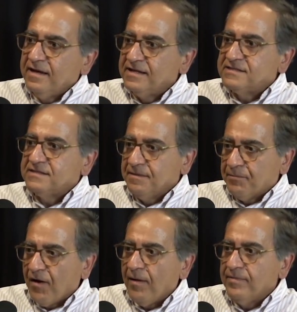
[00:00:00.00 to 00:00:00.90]
is the
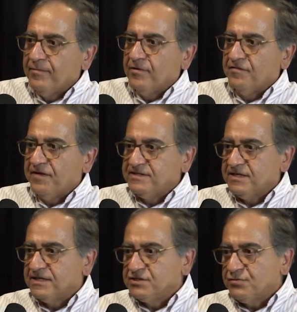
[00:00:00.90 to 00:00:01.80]
problem we are
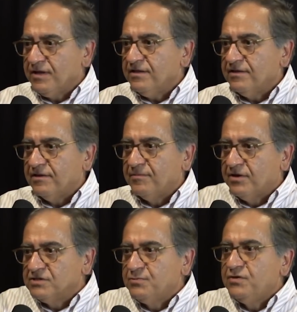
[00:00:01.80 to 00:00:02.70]
facing in string theory,
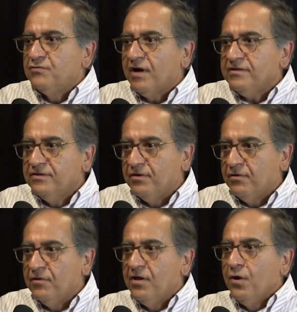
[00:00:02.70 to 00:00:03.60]
because we do not know
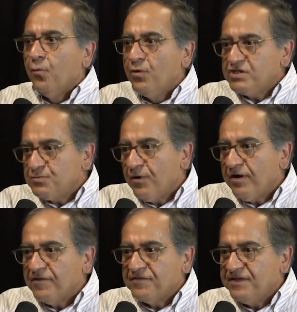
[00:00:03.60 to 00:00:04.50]
which
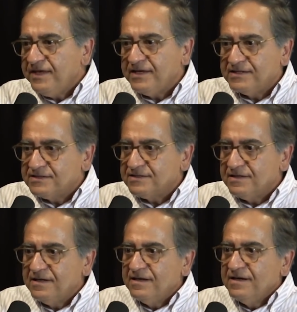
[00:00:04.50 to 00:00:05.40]
one of these
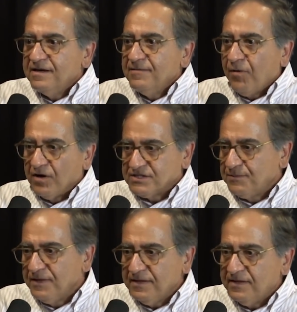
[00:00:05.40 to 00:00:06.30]

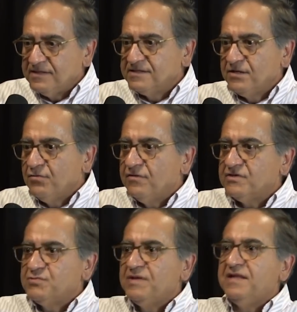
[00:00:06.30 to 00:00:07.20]
possibilities is the
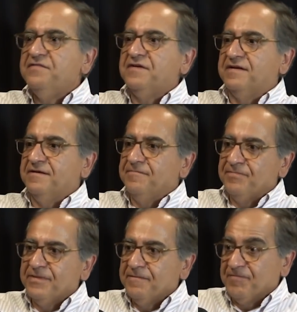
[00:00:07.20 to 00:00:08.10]
universe we live in.
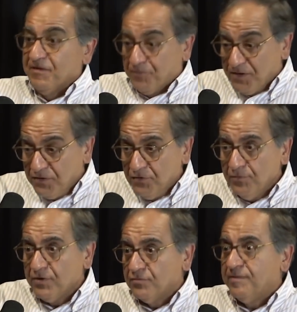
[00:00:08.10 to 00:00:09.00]
If we knew,
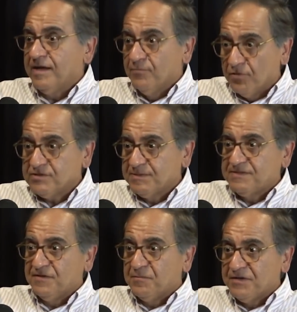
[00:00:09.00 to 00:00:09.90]
we could make more
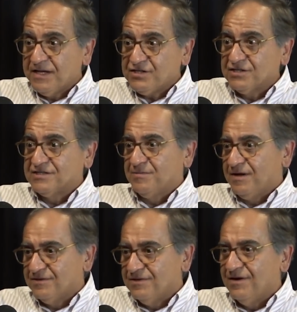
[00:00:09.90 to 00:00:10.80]
specific predictions
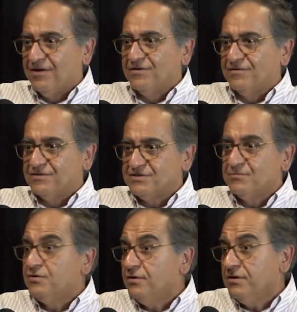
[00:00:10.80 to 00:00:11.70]
about right. our universe.
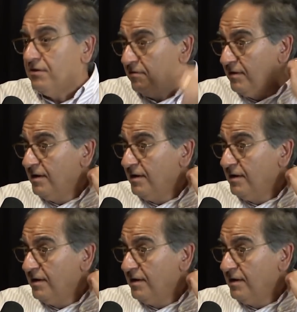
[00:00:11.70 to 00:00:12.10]
We don't know.